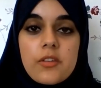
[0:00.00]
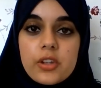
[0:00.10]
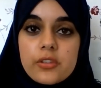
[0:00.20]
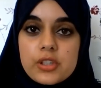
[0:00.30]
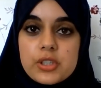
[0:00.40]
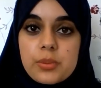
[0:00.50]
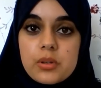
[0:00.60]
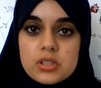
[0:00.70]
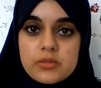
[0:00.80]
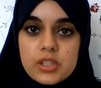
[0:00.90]
Feel free to
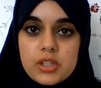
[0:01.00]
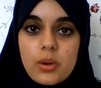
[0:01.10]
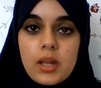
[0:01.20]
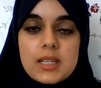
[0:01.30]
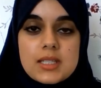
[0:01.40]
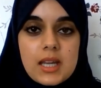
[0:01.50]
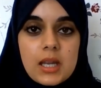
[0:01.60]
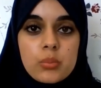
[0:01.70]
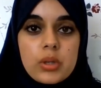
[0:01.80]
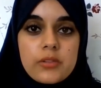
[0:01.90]
pause the video at any
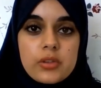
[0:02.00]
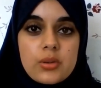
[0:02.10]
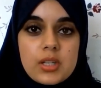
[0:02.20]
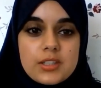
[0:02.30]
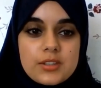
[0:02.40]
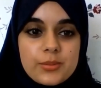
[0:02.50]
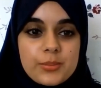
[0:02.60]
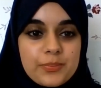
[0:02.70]
time whenever you need to.